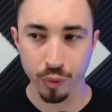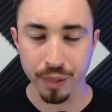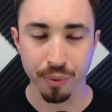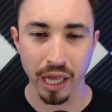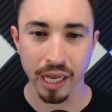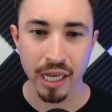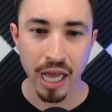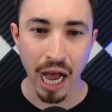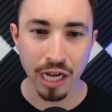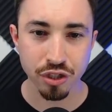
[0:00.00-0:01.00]
replay,
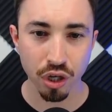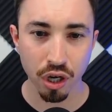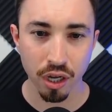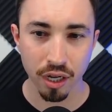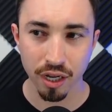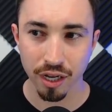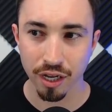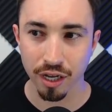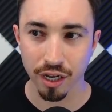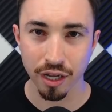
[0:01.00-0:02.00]
I saw
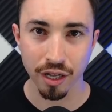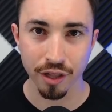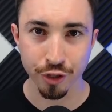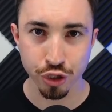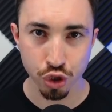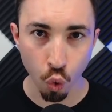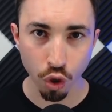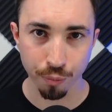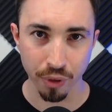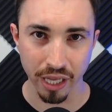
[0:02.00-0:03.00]
the
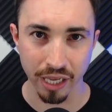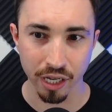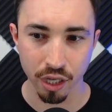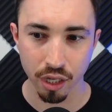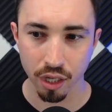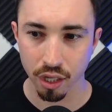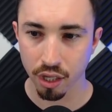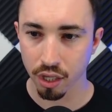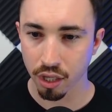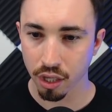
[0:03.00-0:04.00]
shoulder blade
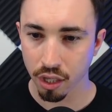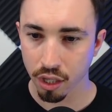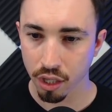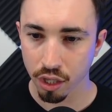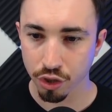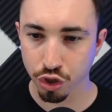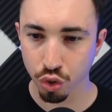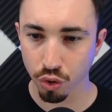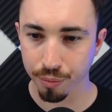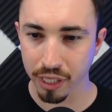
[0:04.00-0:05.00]

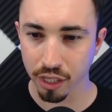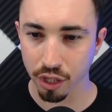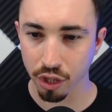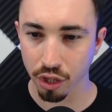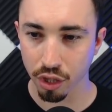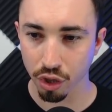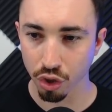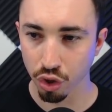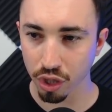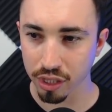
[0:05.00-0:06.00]

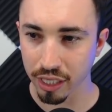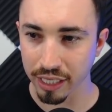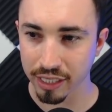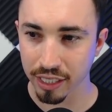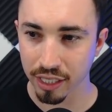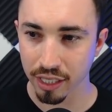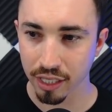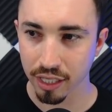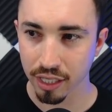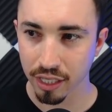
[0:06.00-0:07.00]
look like
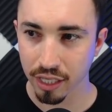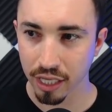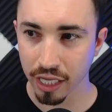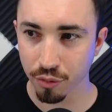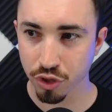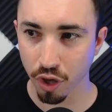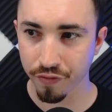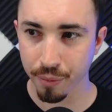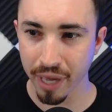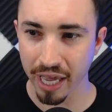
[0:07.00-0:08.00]
it was
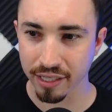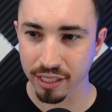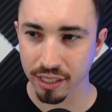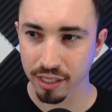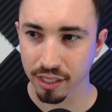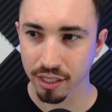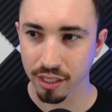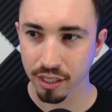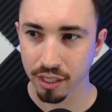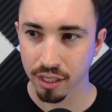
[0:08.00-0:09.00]
off the mat.
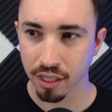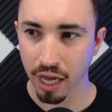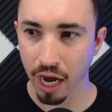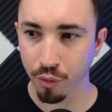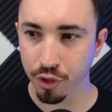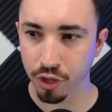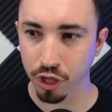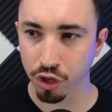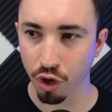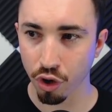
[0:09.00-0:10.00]
How are you going
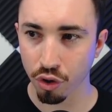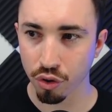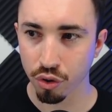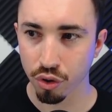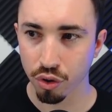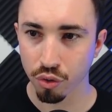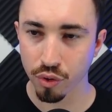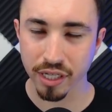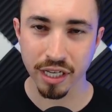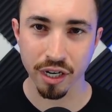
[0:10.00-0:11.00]
to call,
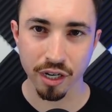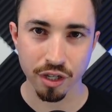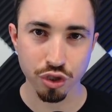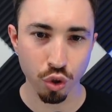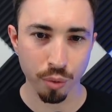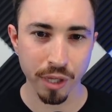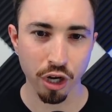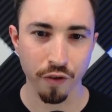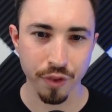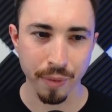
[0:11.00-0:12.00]
right there, shoulder blade
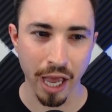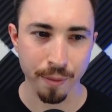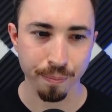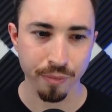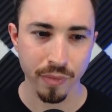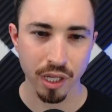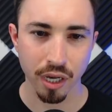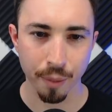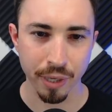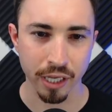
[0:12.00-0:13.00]
off the mat,
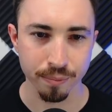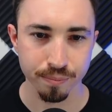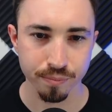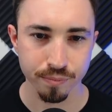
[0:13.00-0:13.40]
a pin?